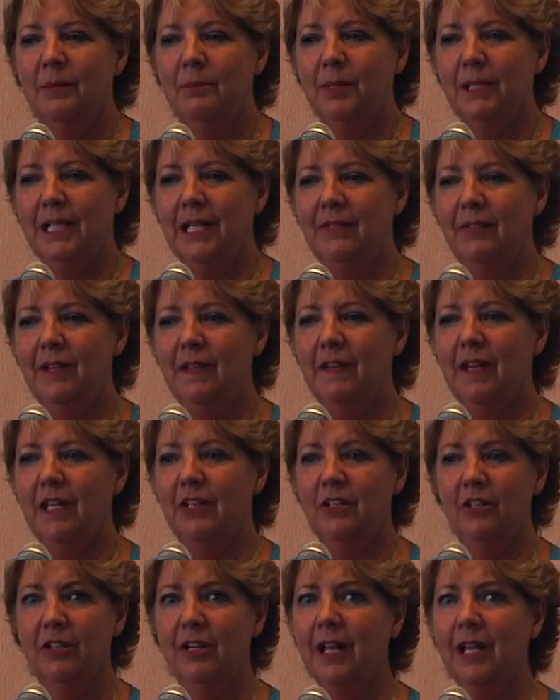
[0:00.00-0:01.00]
believing
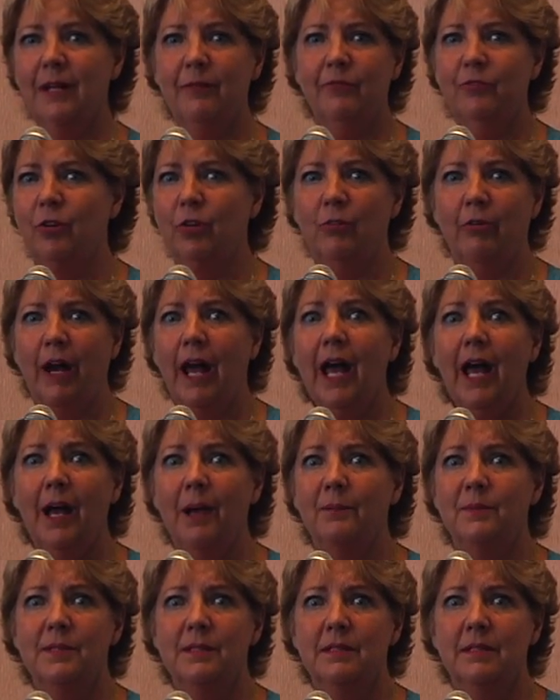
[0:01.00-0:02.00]
that you're not up for
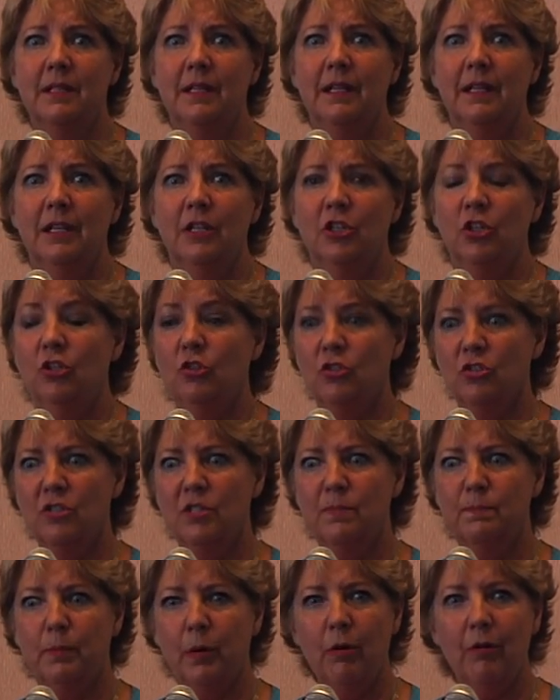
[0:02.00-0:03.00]
grabs. You're
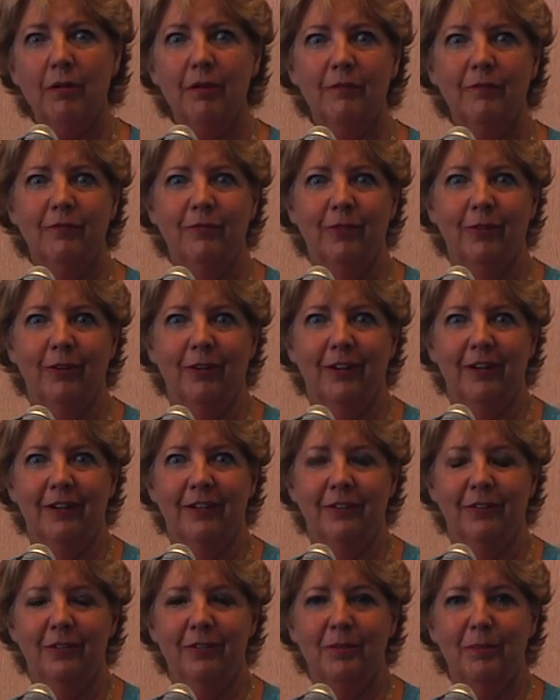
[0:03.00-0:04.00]
spoken for.
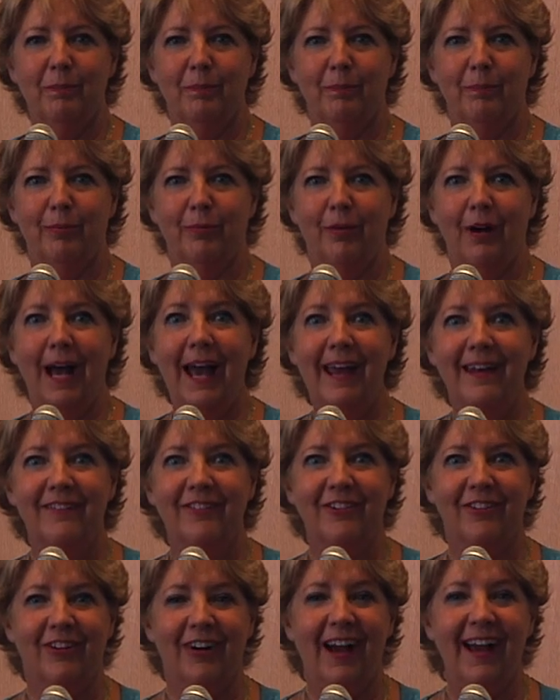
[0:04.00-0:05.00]
You're the bride
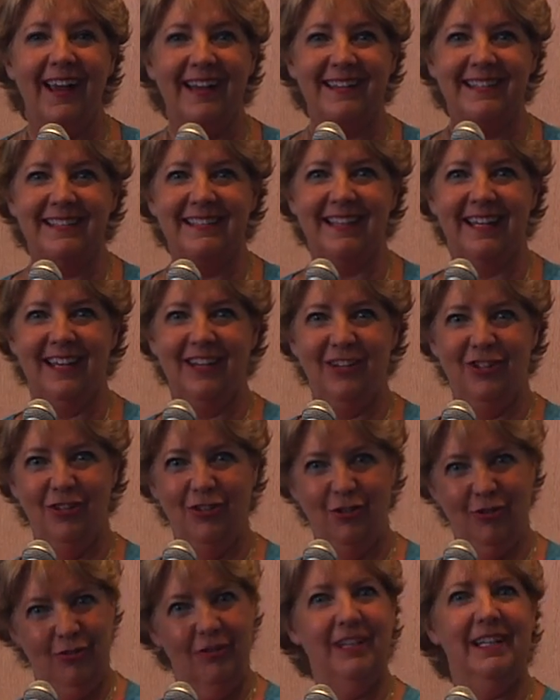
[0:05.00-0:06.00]
of Christ. Like,
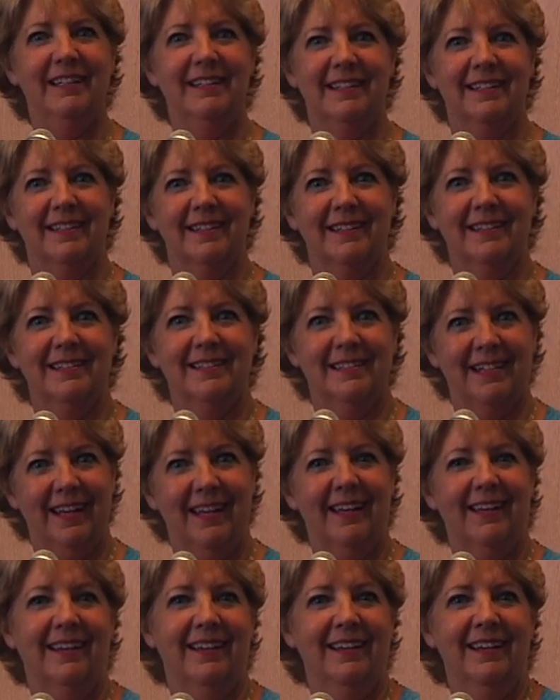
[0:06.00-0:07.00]
you need to
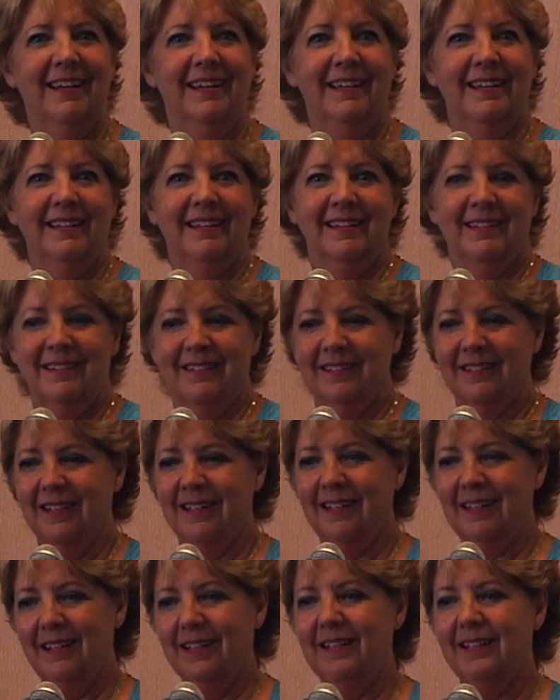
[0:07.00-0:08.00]
take
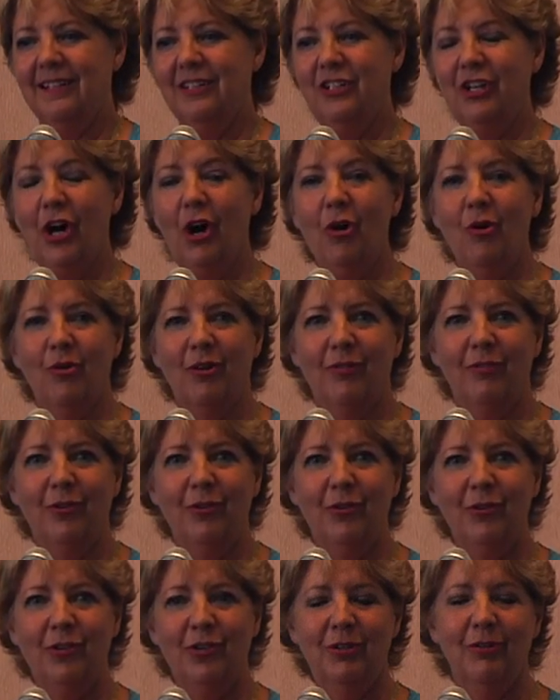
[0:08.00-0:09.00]
note of
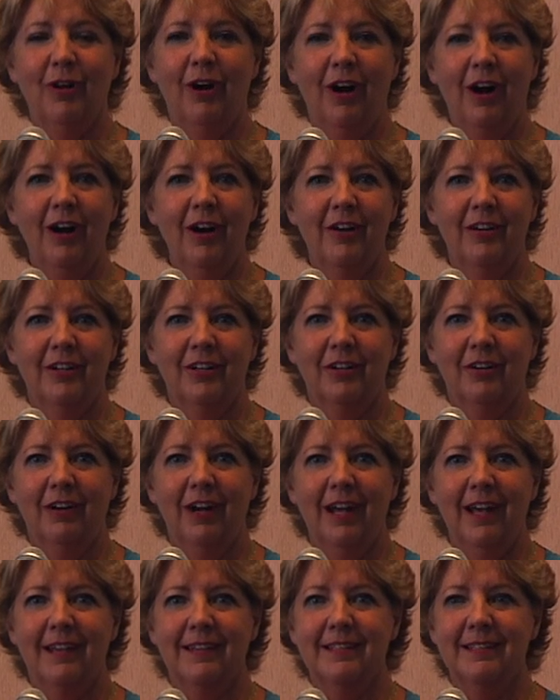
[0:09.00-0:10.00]
who you are in
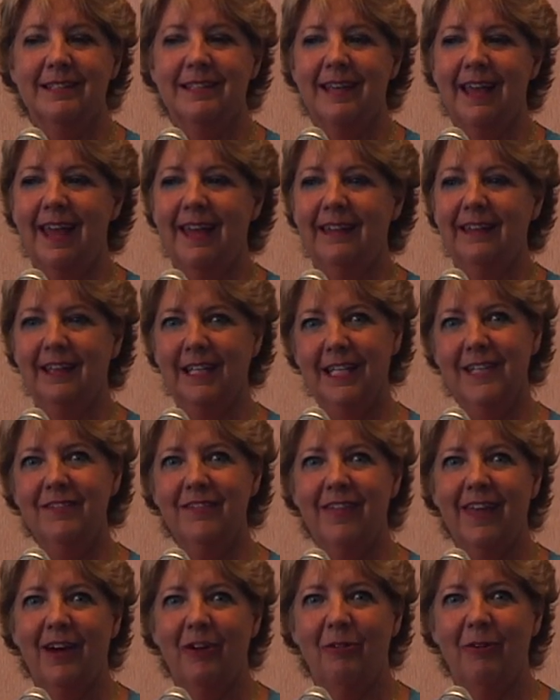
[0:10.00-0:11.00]
Christ and
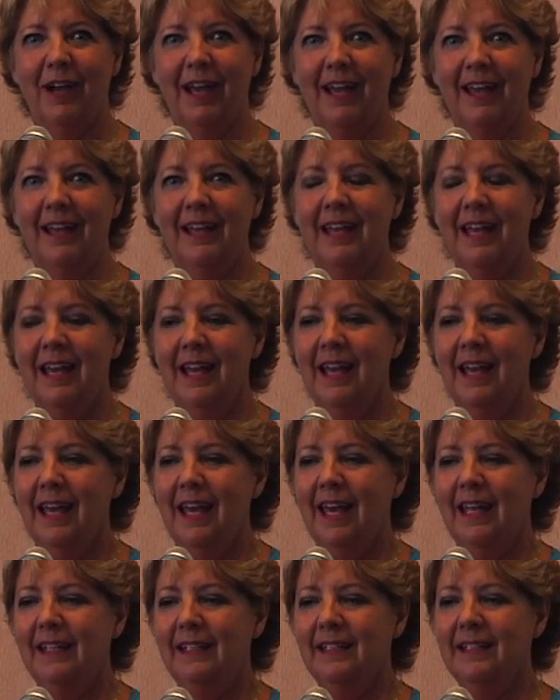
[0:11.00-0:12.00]
live that way.
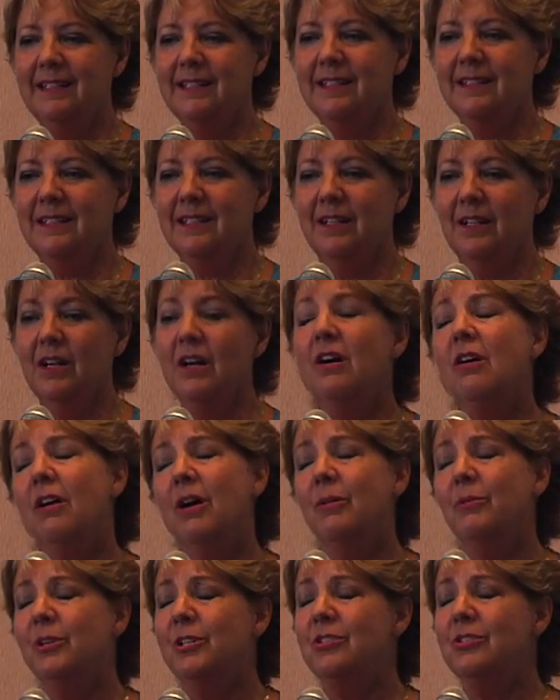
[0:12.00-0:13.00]
And Alyssa said,
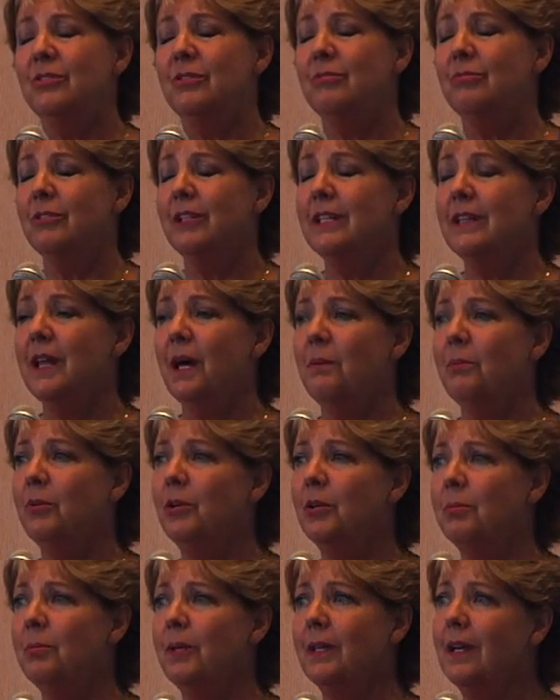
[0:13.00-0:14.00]
oh, I wish you'd written that
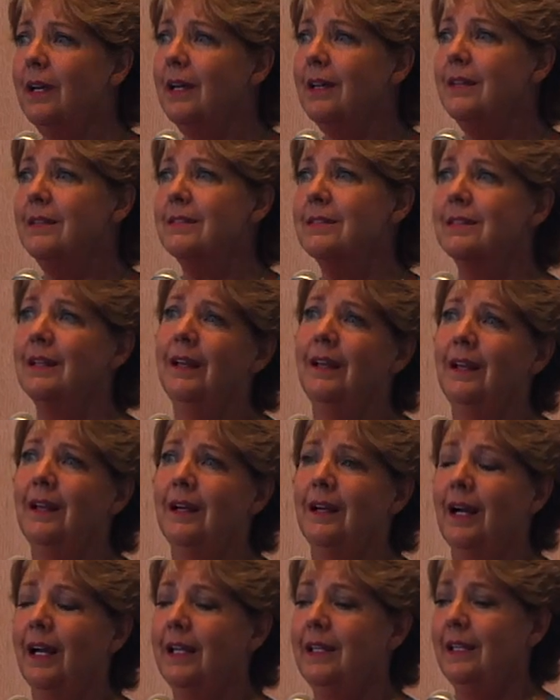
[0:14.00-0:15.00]
book because
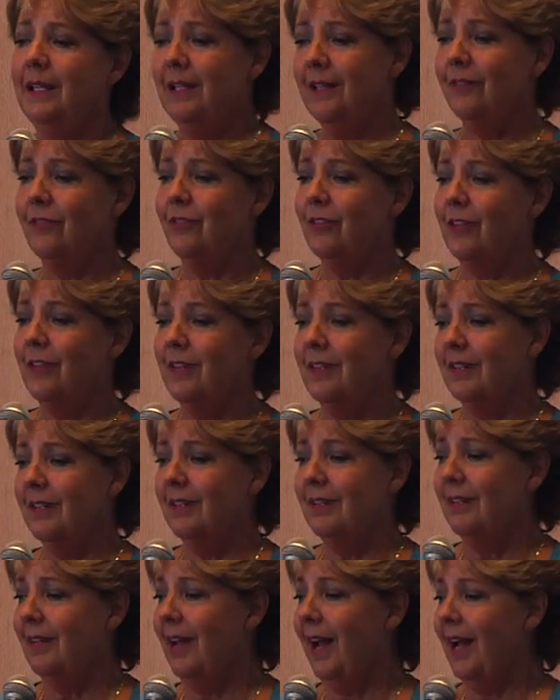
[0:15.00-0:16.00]
I need it for the
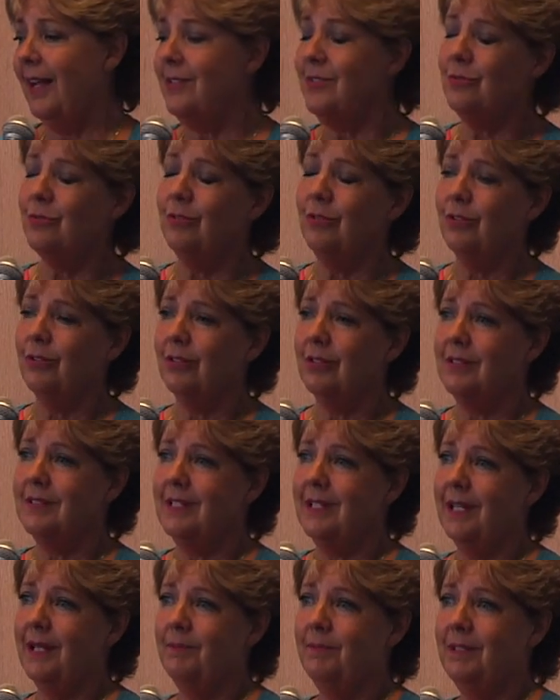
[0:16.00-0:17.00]
high school girls
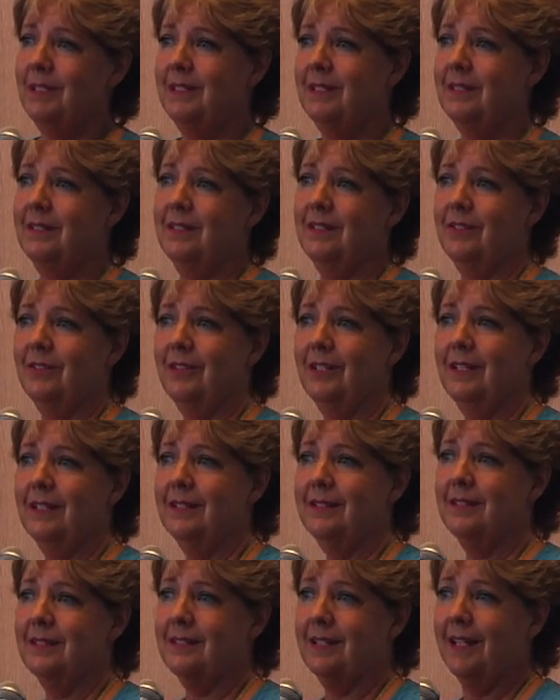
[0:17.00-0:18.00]
that I'm doing
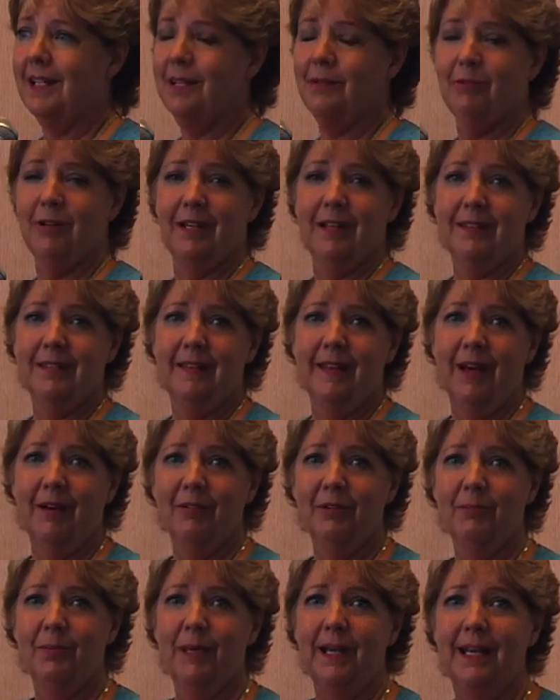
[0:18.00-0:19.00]
this study with, and that
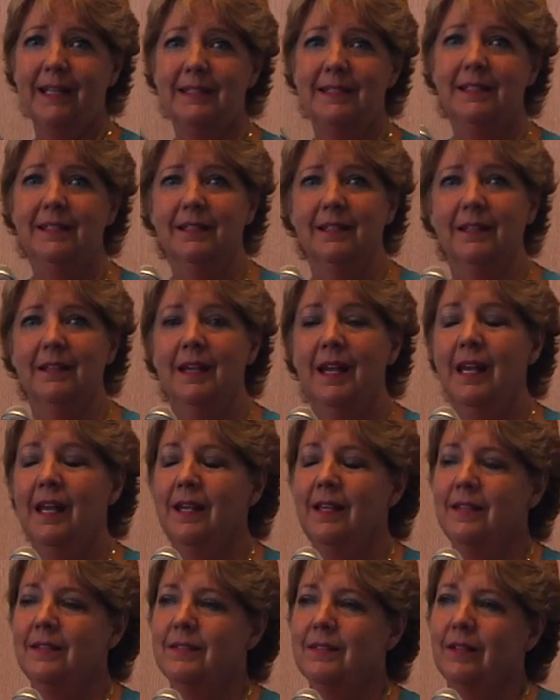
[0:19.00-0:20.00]
would be ideal.
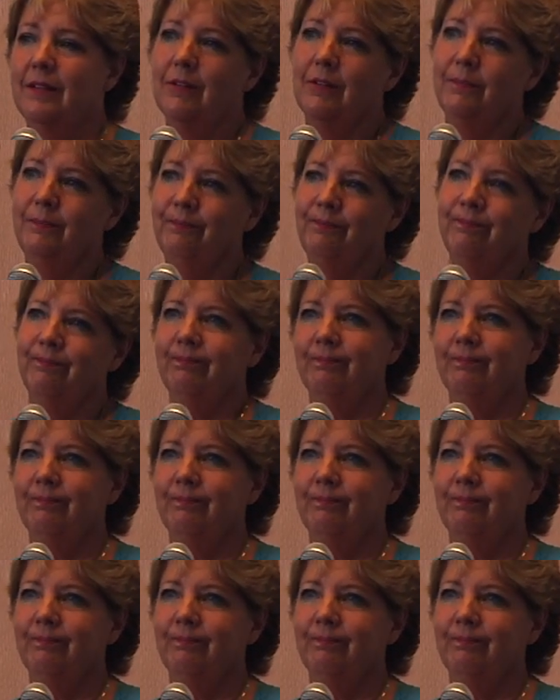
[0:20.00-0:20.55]
So,